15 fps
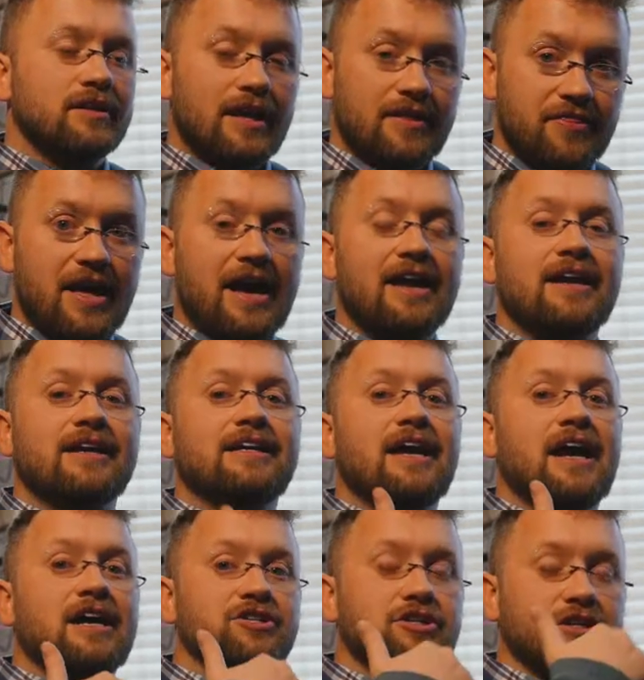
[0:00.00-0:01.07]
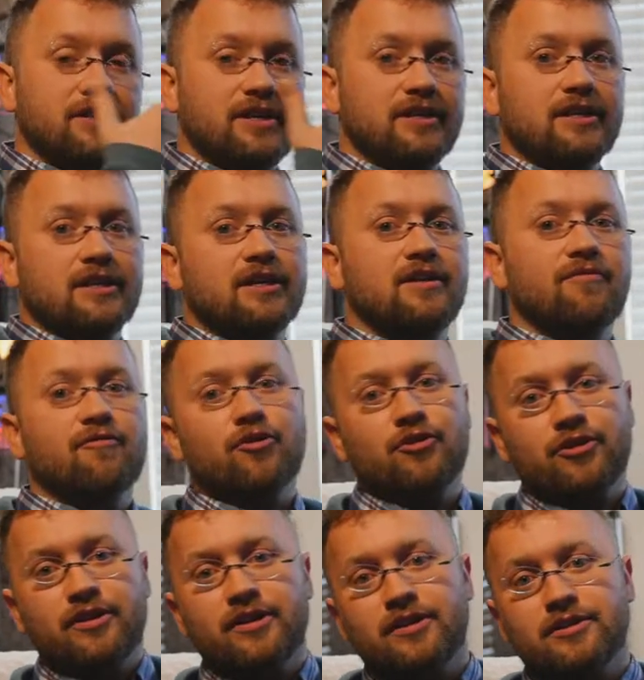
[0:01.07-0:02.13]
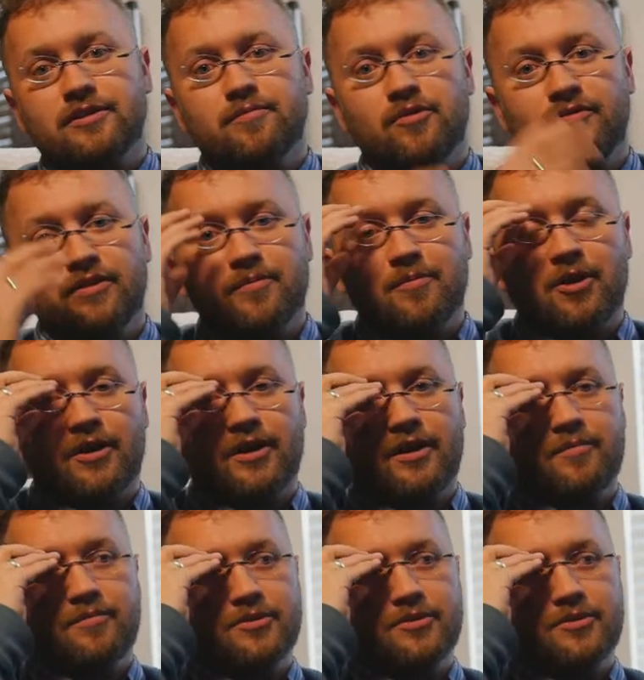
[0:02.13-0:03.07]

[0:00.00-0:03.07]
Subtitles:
And that cash can then get converted into moving the market up.